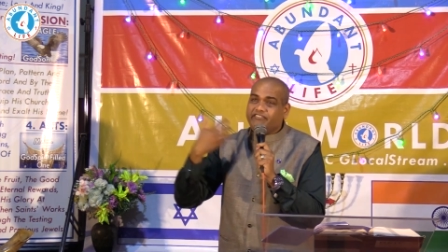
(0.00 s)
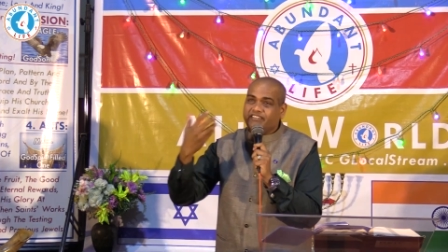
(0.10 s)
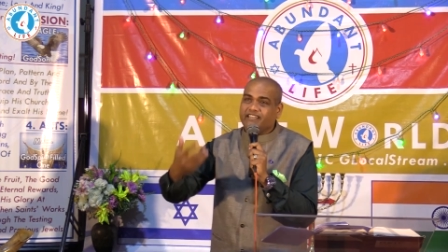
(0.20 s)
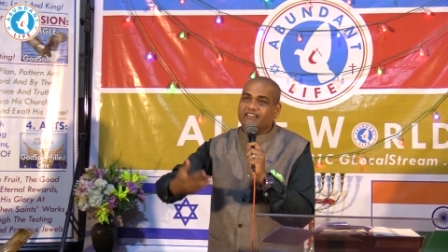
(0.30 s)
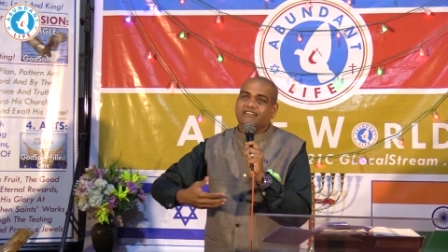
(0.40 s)

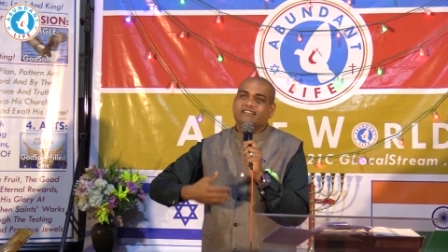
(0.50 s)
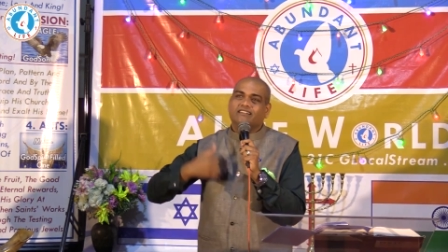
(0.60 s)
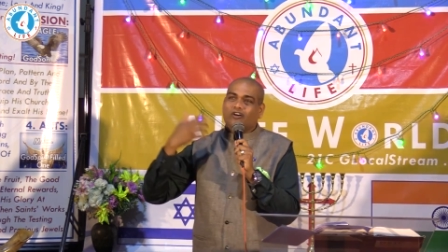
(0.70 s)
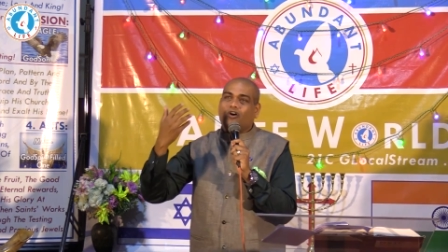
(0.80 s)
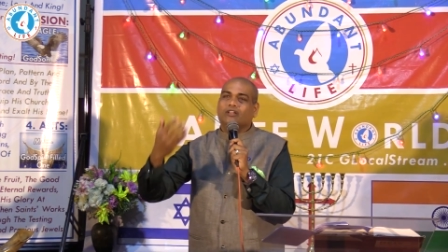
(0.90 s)
giving
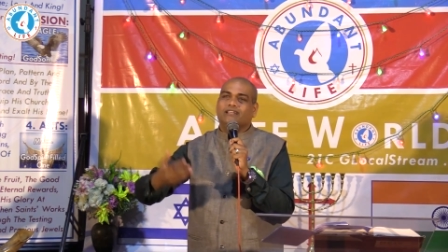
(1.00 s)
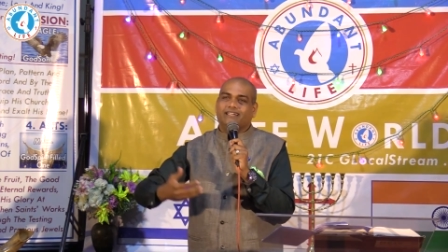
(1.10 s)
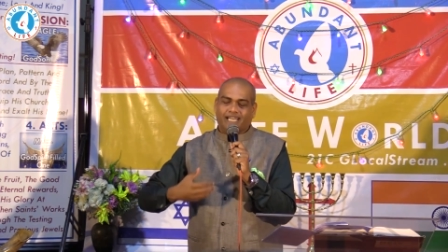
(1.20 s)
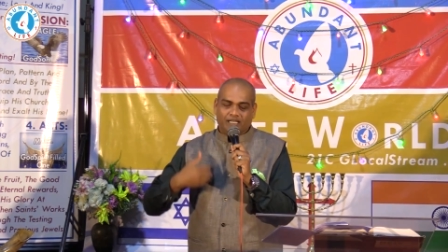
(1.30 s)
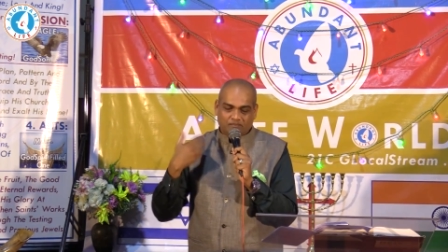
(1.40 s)
all the
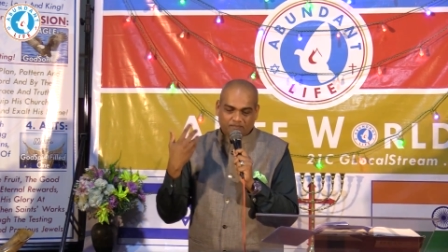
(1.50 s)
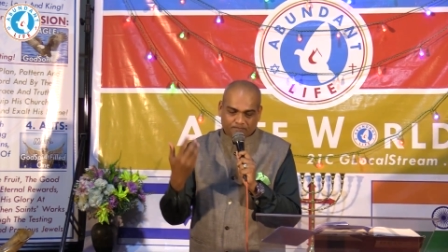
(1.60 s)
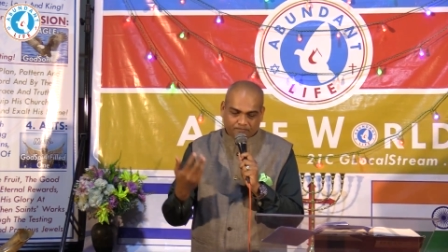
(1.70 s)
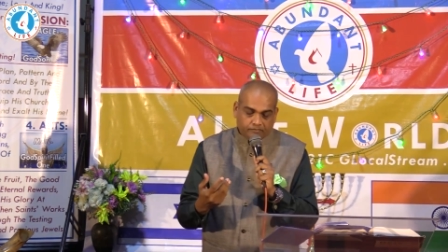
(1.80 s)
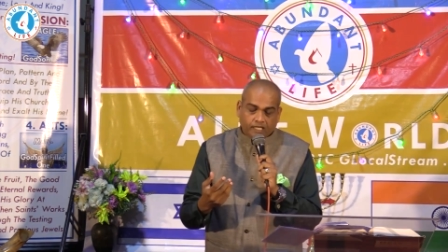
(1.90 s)
time.
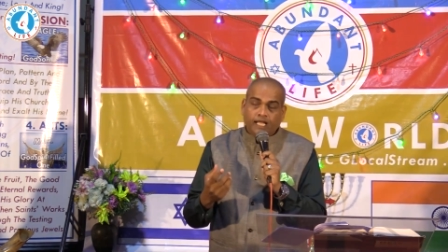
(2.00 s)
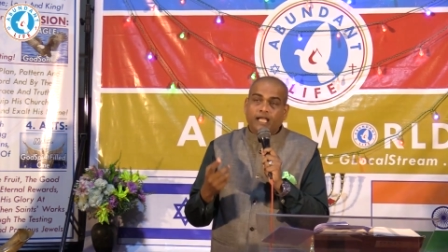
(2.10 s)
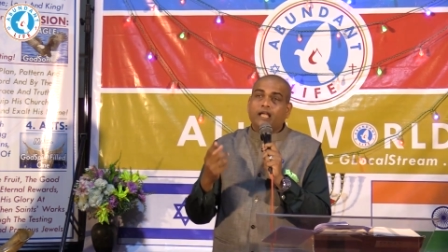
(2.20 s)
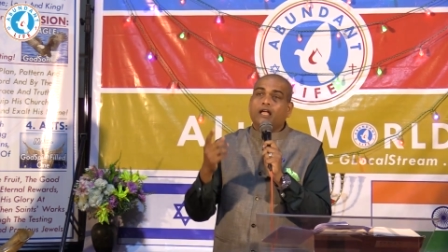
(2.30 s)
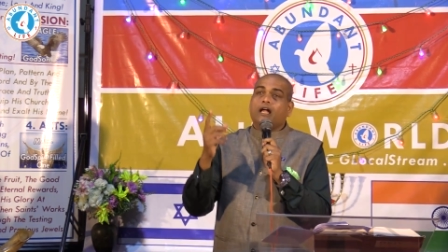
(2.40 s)

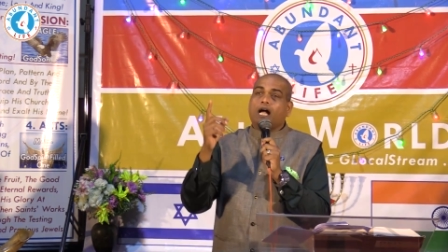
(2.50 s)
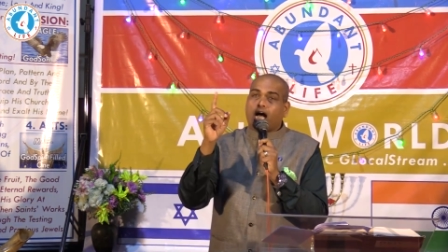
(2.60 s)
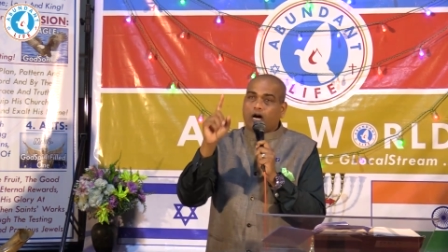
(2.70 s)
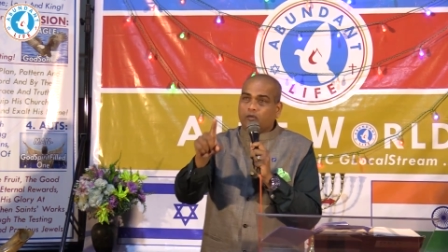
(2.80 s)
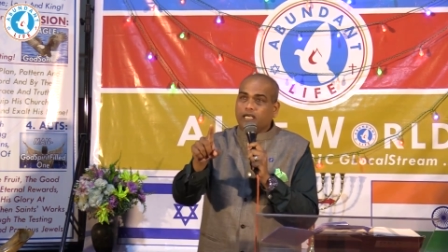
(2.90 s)

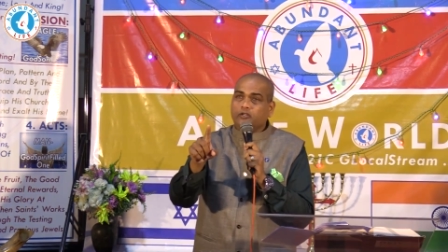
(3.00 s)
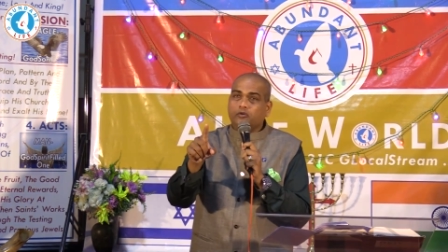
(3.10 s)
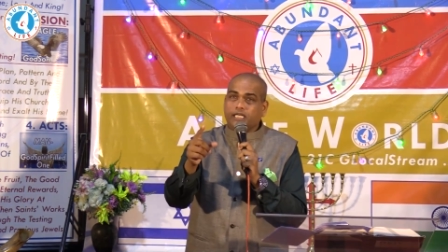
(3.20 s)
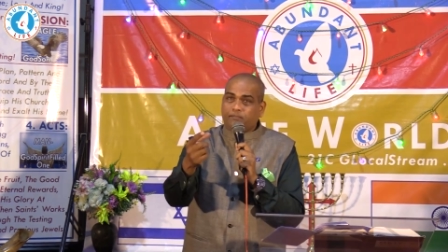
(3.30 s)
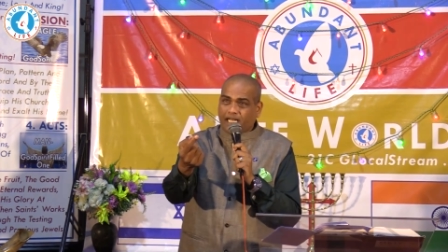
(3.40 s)
How will
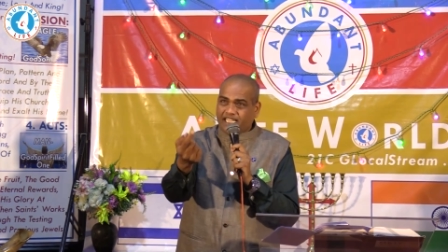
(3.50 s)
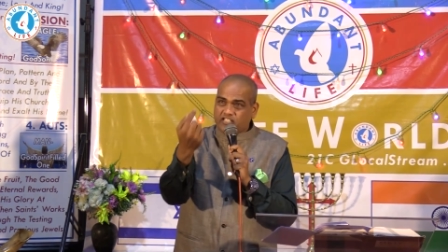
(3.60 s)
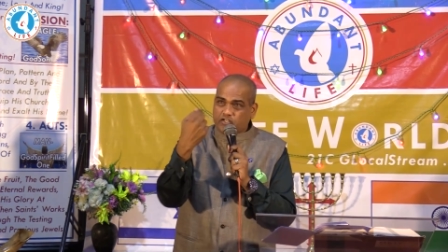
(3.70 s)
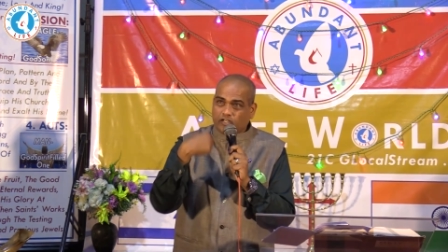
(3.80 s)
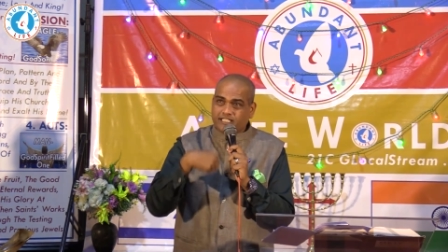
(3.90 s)
you
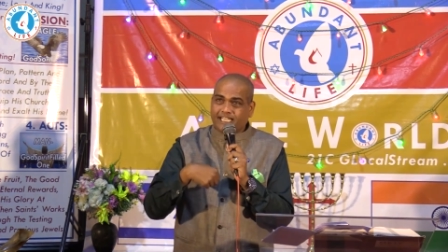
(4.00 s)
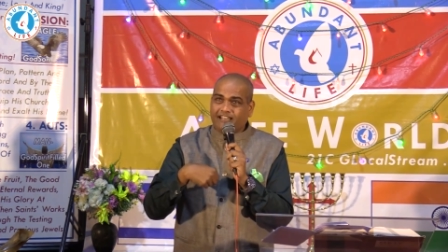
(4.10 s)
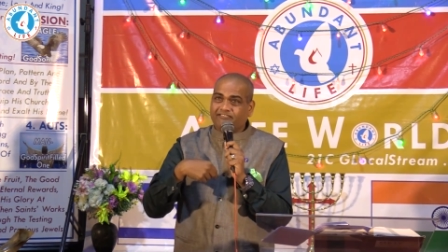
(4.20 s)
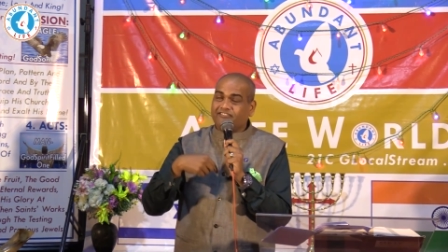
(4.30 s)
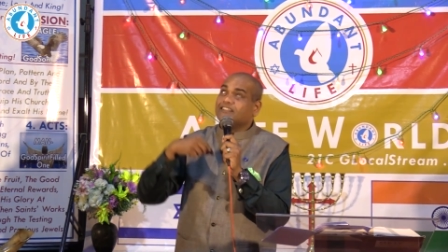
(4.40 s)
replenish
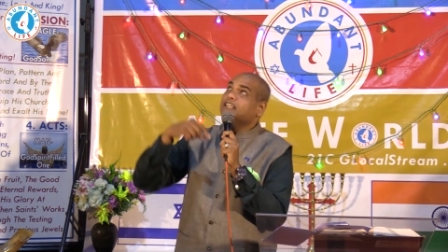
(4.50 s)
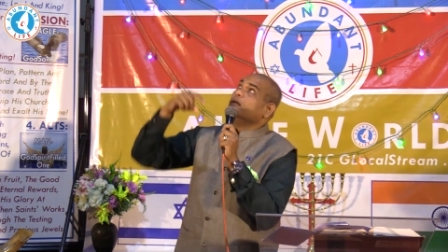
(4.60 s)
yourself?